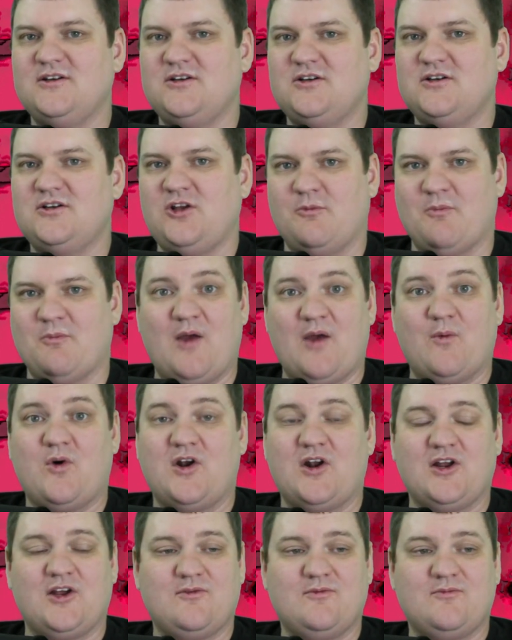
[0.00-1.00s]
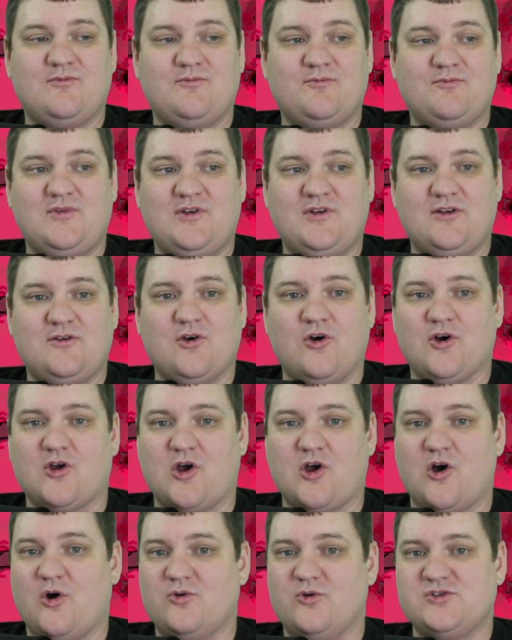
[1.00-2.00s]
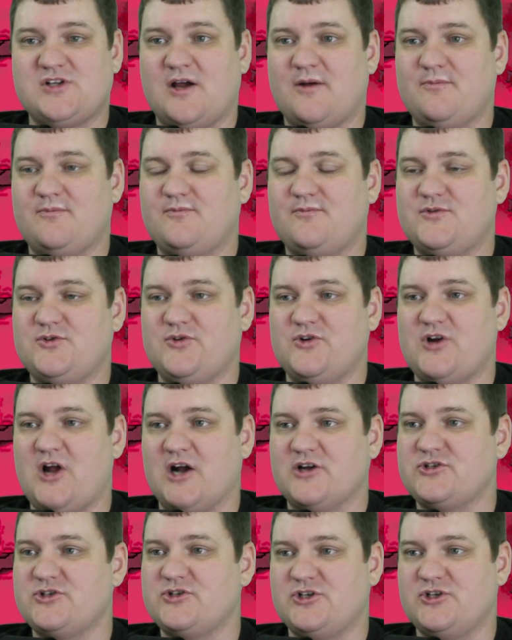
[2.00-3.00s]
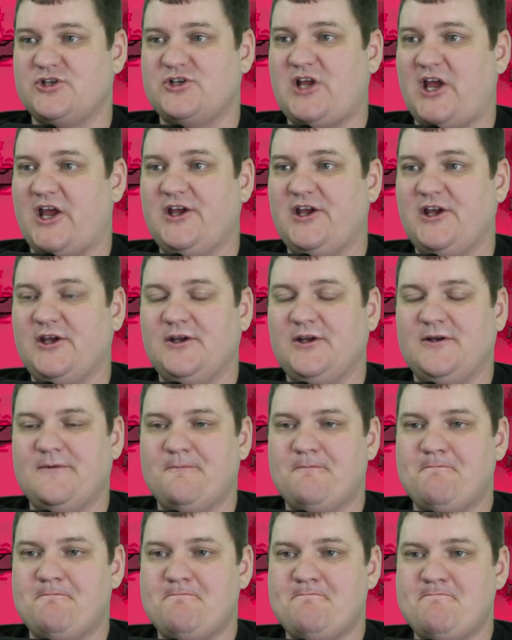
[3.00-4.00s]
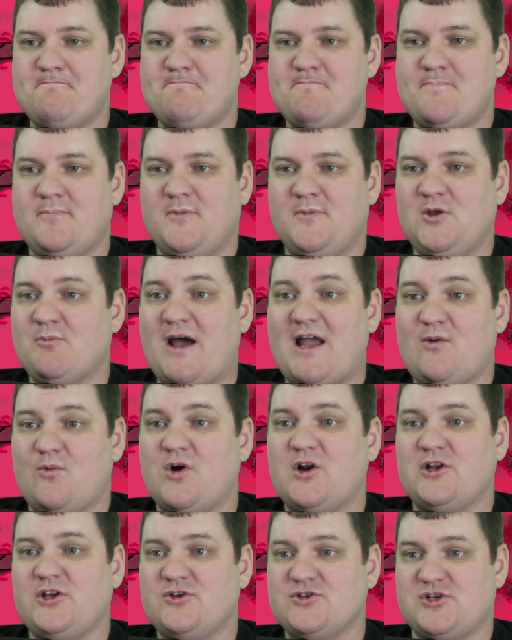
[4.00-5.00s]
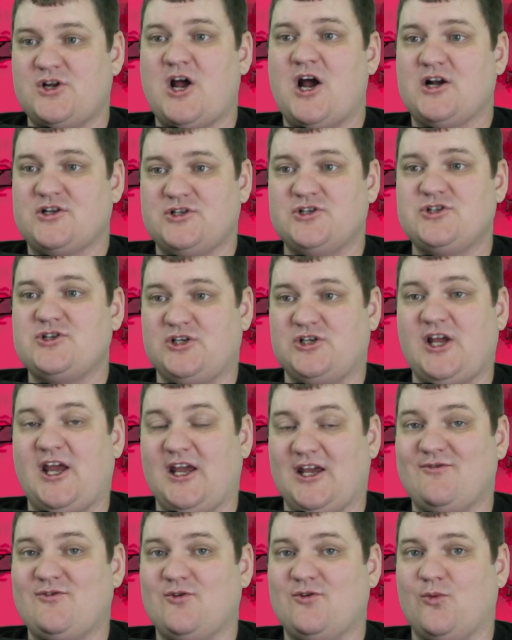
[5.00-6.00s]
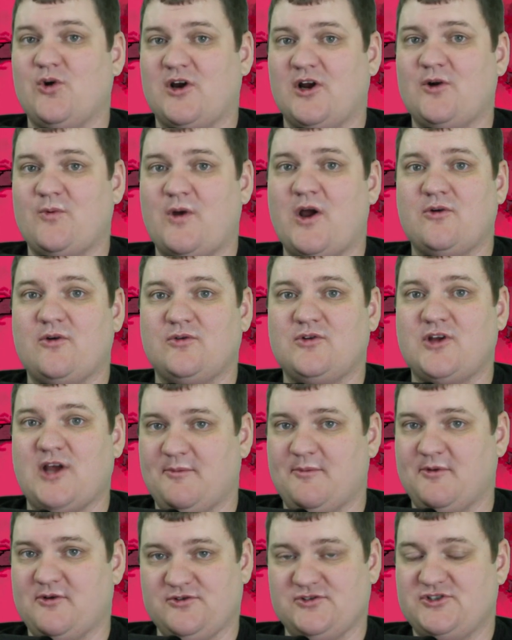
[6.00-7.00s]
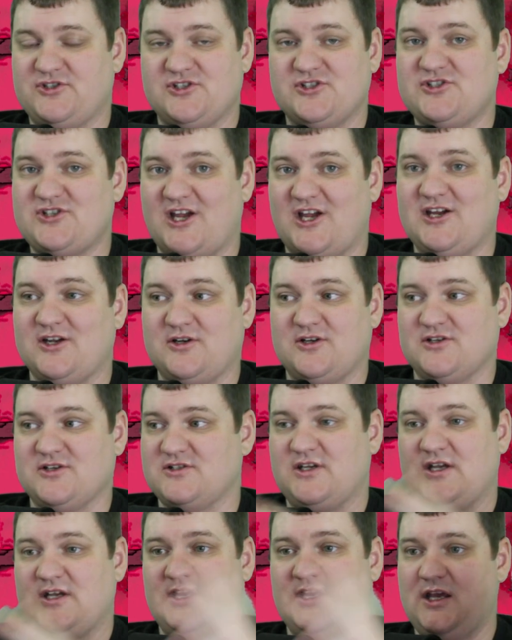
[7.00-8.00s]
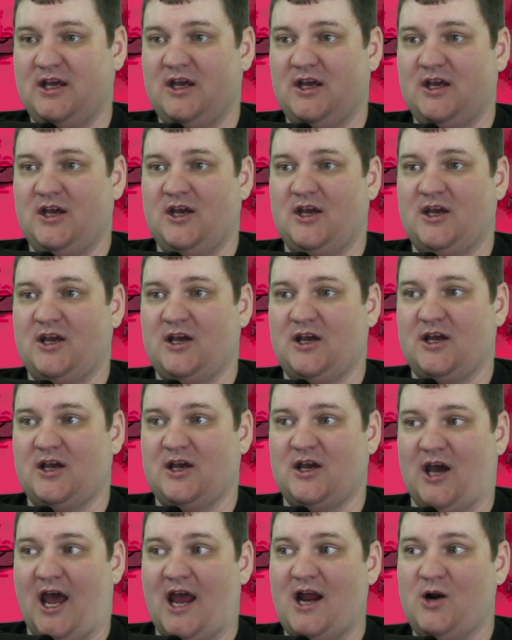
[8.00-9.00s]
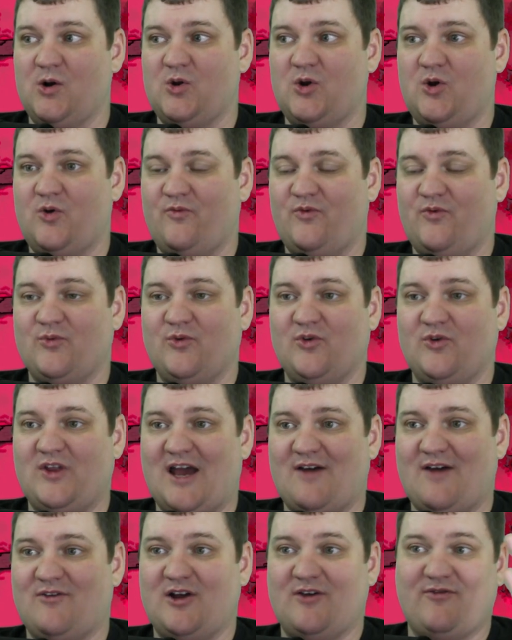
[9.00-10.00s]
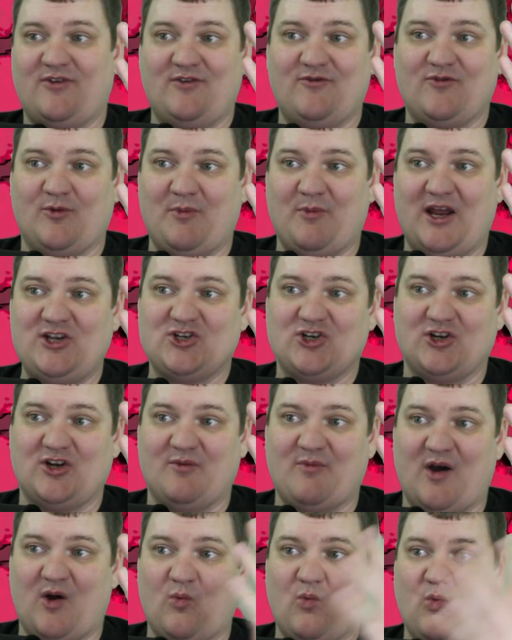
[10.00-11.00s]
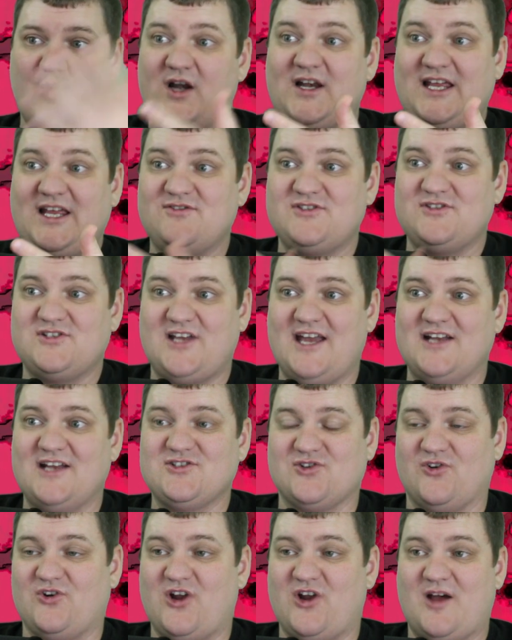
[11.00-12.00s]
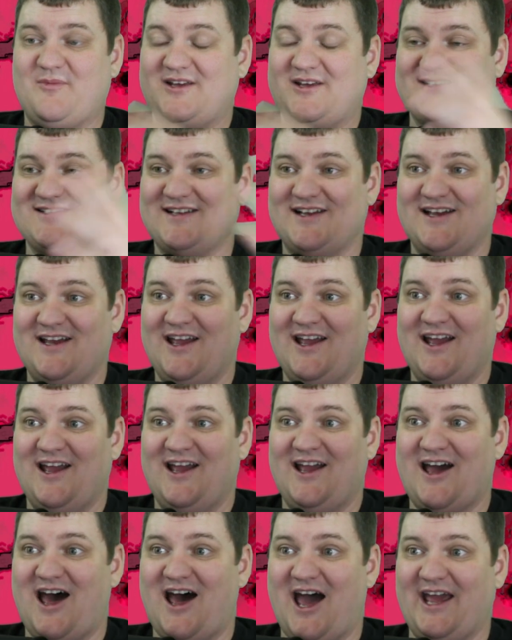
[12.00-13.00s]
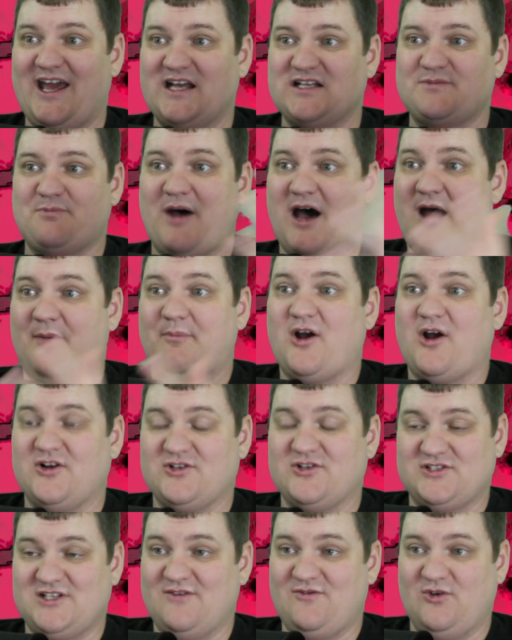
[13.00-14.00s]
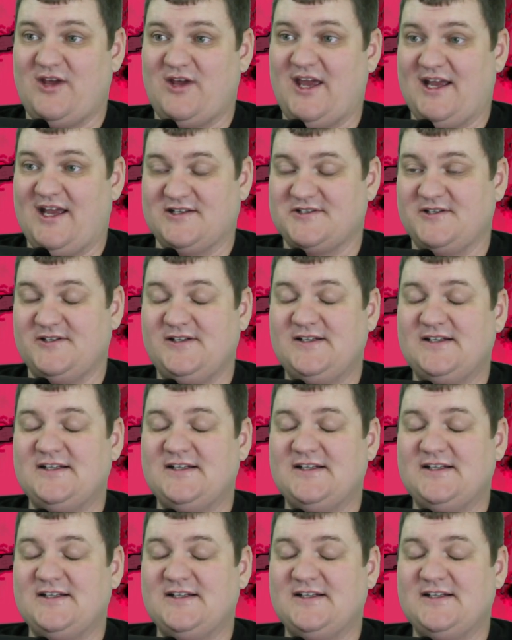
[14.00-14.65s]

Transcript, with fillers: You might want to hook a hose up to an oxygen tank. You might want to use an oxygen tank if you're working around chemicals. Just saying, because I don't know if we really have enough information about what gives cancer or not, because I guess Pop-Tarts give you cancer.